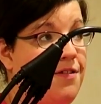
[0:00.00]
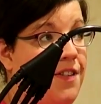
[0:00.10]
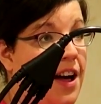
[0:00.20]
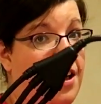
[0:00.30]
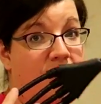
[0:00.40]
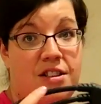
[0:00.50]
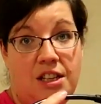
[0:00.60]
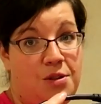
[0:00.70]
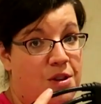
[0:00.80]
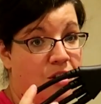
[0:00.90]
fine to
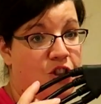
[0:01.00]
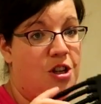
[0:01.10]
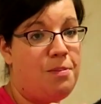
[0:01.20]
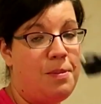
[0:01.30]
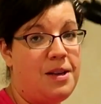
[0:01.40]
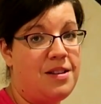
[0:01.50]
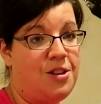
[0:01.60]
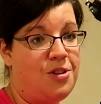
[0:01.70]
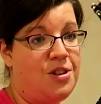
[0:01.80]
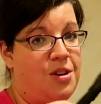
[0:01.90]
use on the ship because
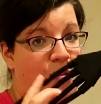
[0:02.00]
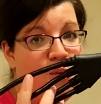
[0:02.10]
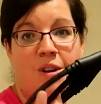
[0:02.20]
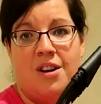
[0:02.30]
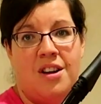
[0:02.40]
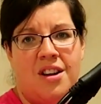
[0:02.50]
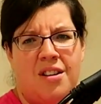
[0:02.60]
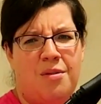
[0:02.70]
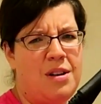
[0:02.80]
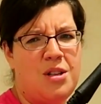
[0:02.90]
there's no
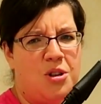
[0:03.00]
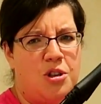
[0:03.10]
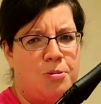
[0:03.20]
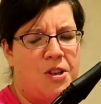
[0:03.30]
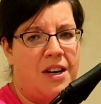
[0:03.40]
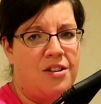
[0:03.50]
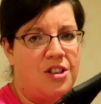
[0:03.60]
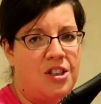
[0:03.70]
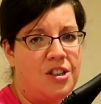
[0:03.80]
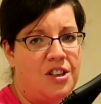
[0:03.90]
surge protector. Or